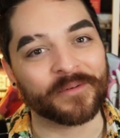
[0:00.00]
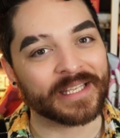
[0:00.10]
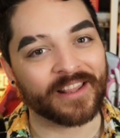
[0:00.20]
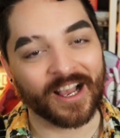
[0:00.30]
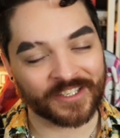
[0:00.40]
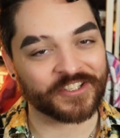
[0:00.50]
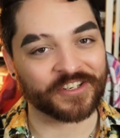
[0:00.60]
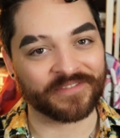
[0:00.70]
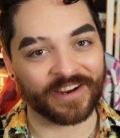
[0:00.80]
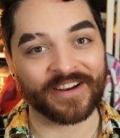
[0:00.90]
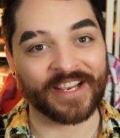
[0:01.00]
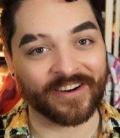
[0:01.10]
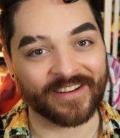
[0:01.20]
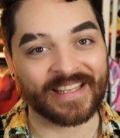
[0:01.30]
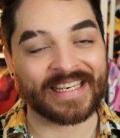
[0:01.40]
that we lost her very
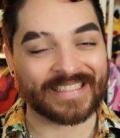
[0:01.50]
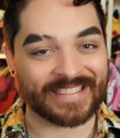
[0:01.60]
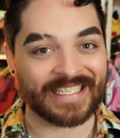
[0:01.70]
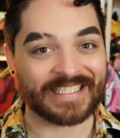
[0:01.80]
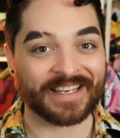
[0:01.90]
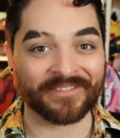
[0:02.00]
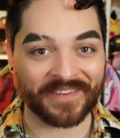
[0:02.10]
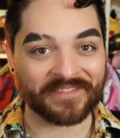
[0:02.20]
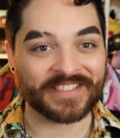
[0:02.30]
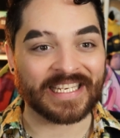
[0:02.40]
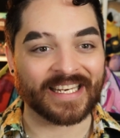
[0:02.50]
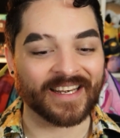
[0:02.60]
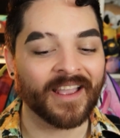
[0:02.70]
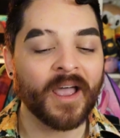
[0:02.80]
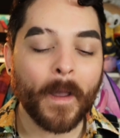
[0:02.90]
early in season
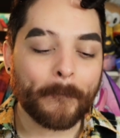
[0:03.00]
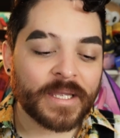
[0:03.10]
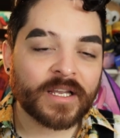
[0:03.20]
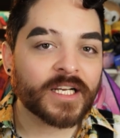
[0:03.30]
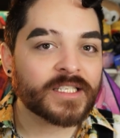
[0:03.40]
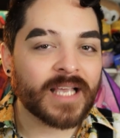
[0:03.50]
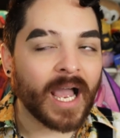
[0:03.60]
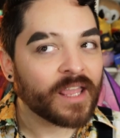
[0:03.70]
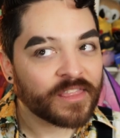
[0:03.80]
15 because I